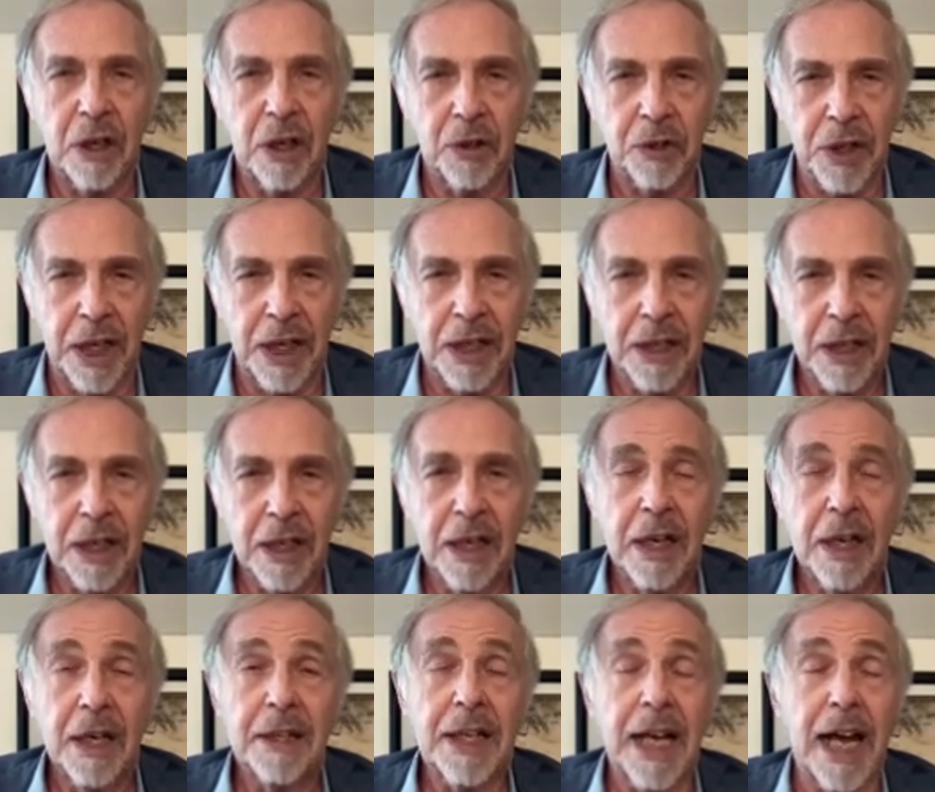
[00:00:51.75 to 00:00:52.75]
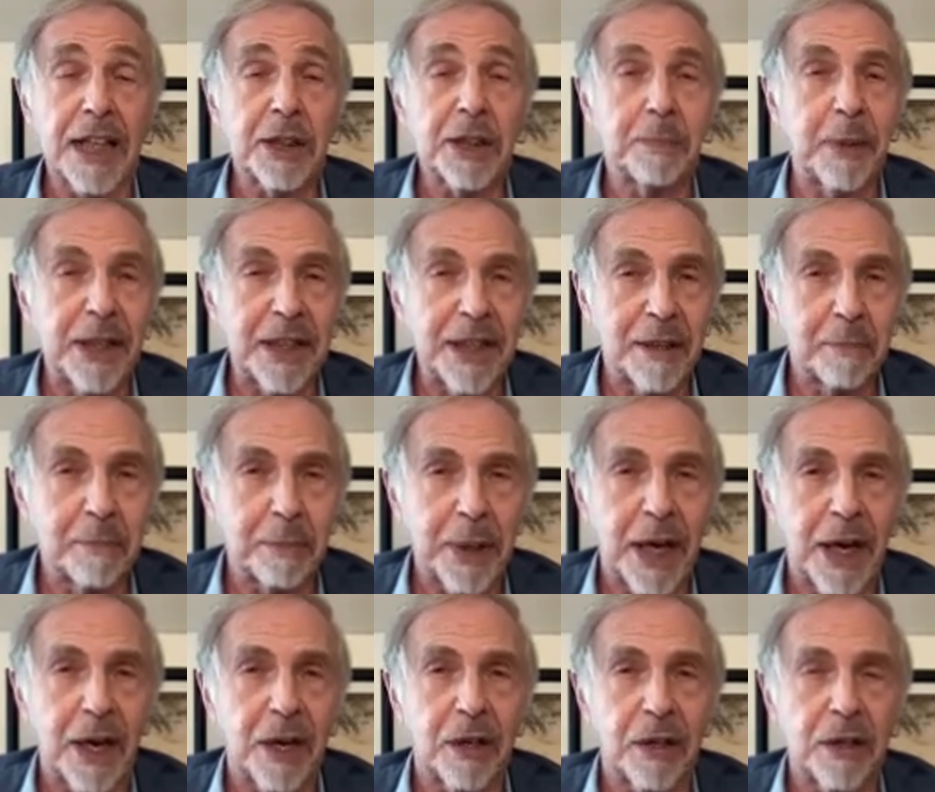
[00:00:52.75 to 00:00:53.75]
Okay? That's being
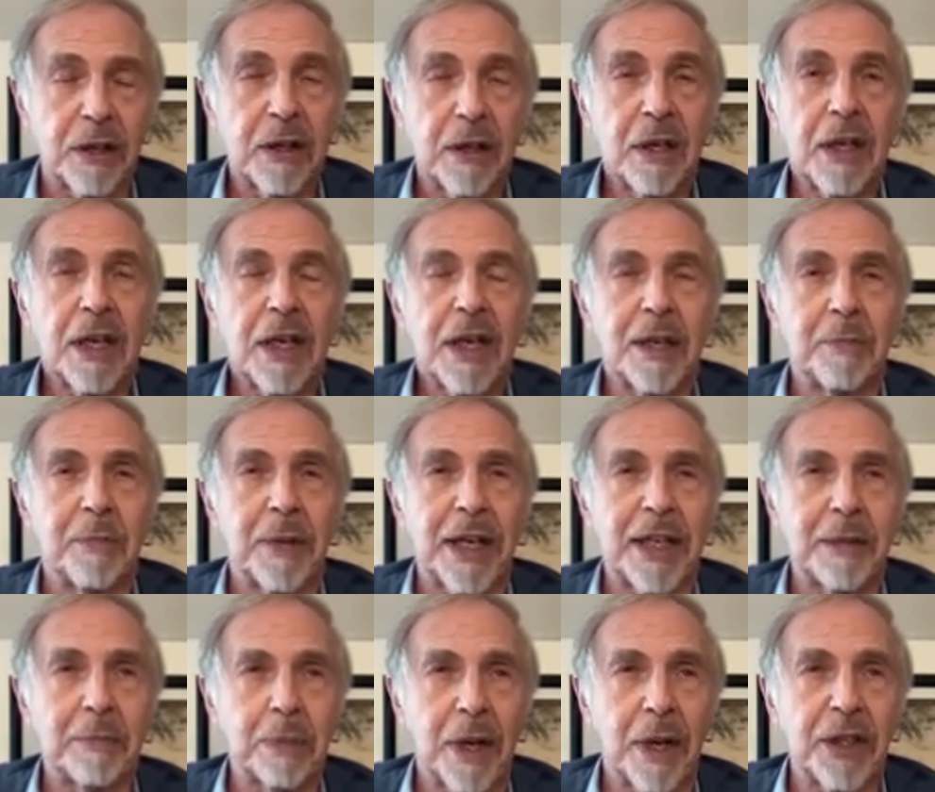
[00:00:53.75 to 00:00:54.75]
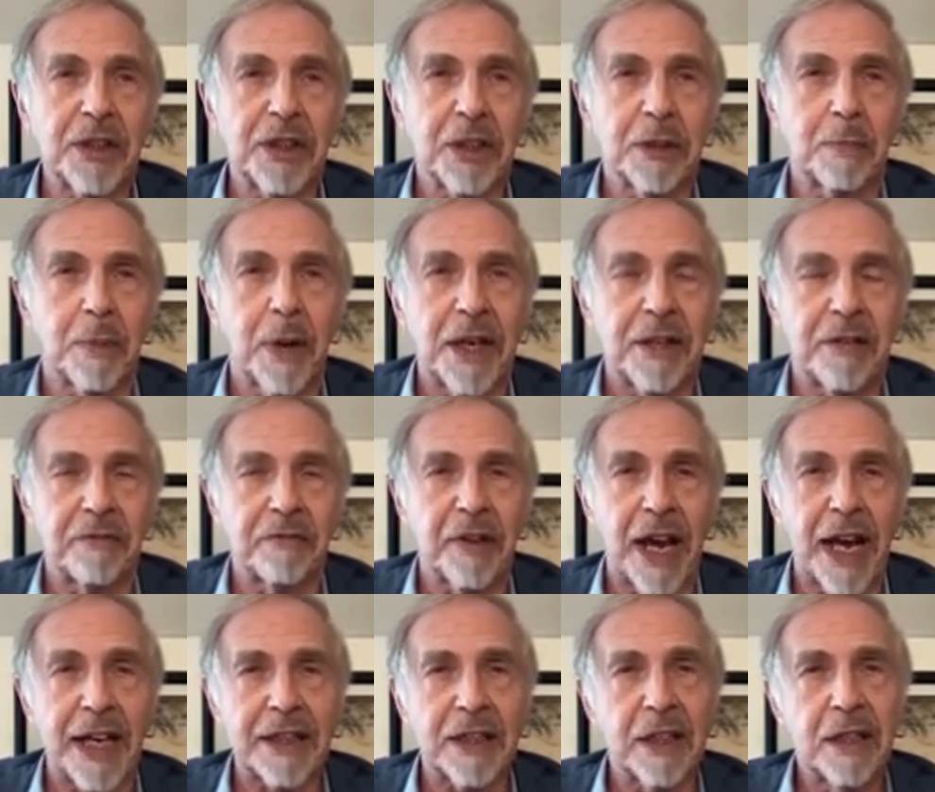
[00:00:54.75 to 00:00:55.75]
impaired in many places by the
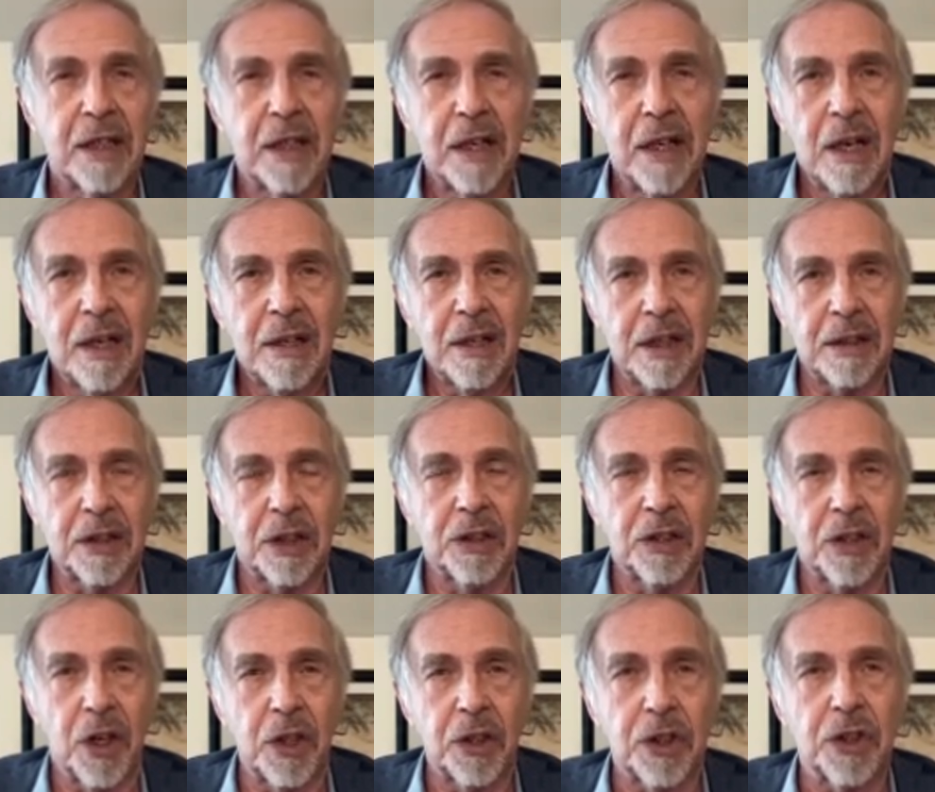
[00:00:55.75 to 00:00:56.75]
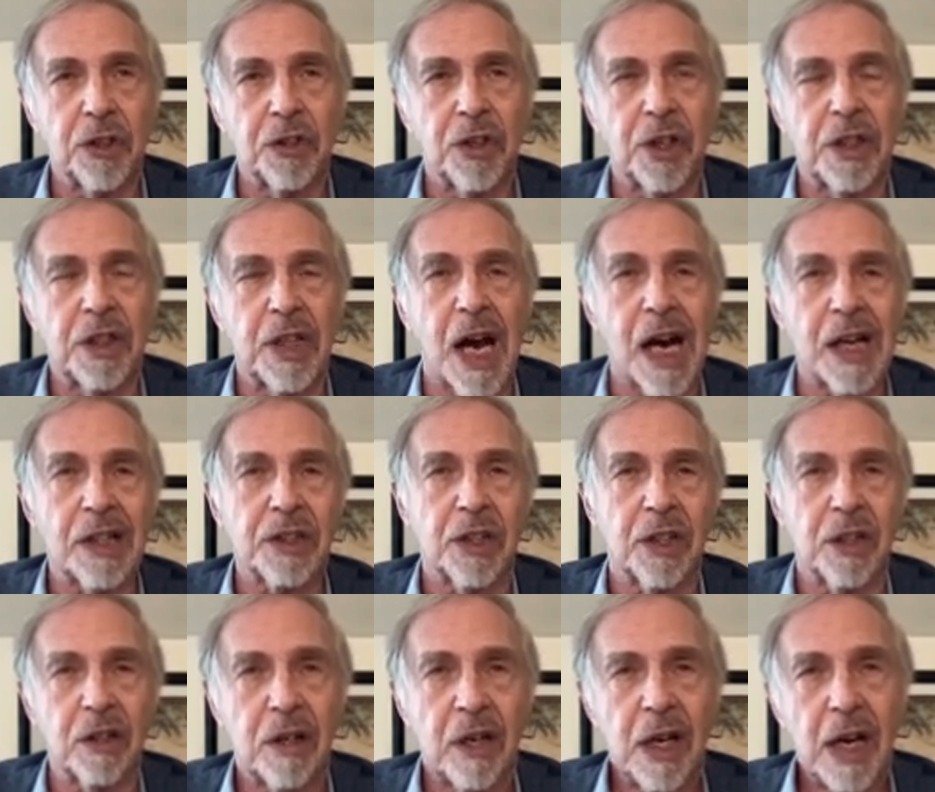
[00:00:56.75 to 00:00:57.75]
fact that the nurse or the
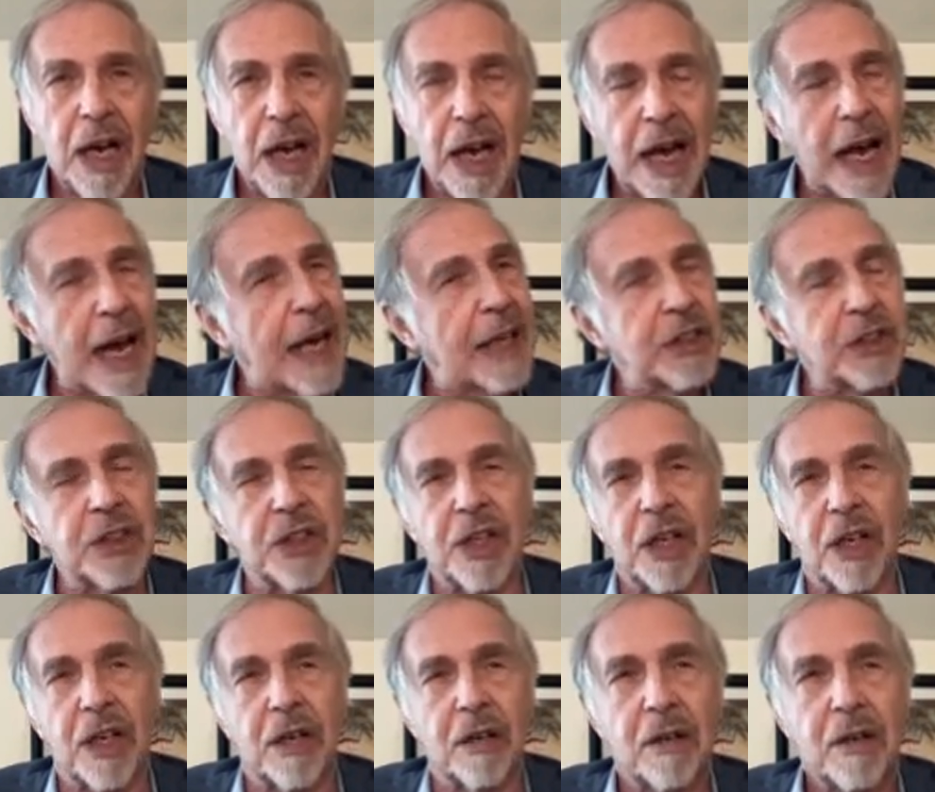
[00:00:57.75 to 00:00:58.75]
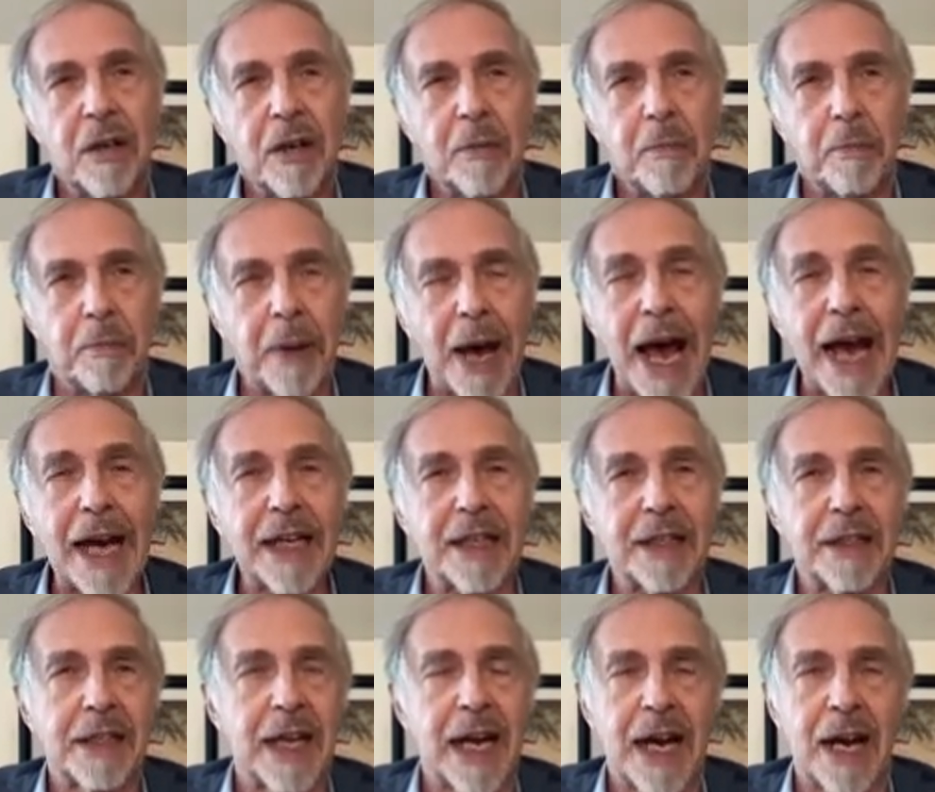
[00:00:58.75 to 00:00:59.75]
doctor has their
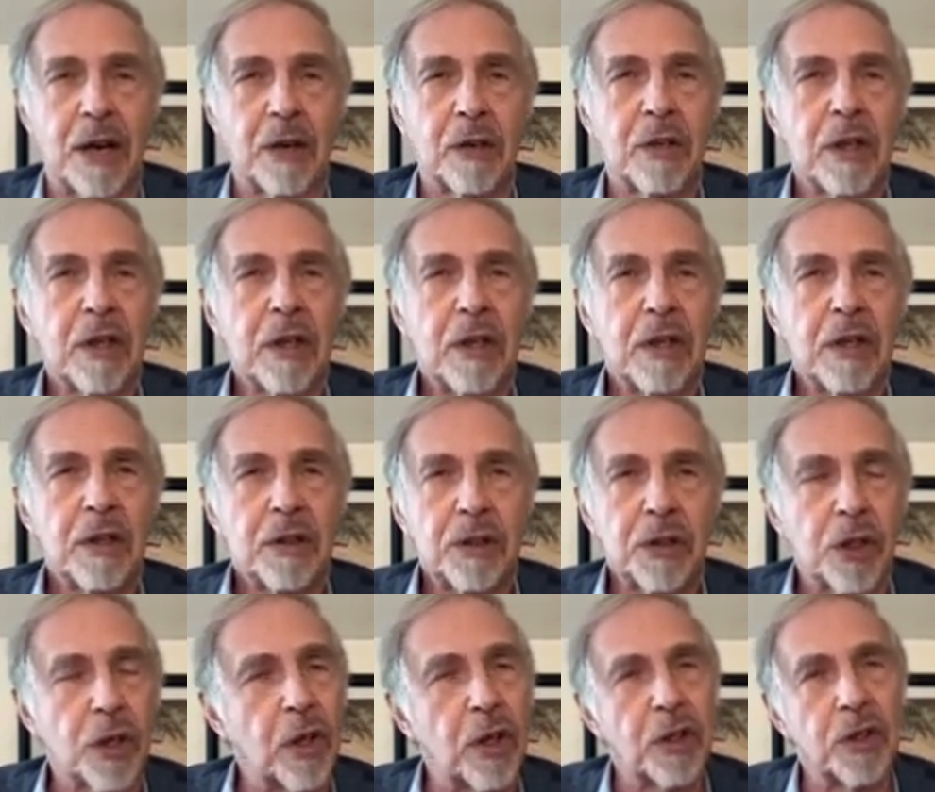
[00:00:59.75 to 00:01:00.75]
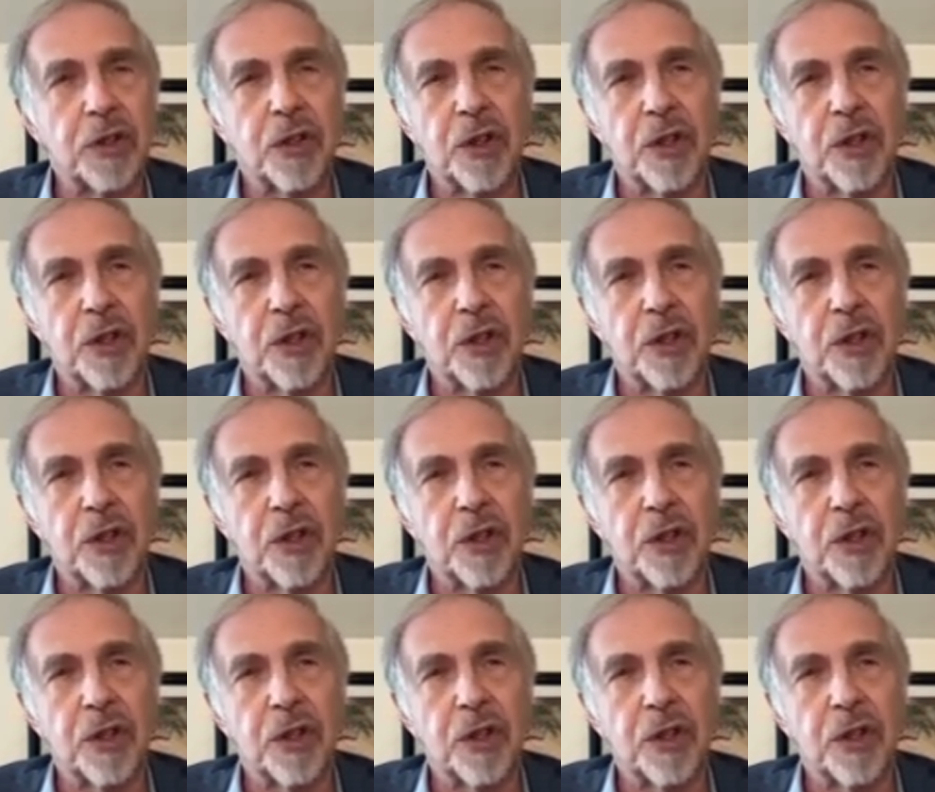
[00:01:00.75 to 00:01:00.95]
back now turned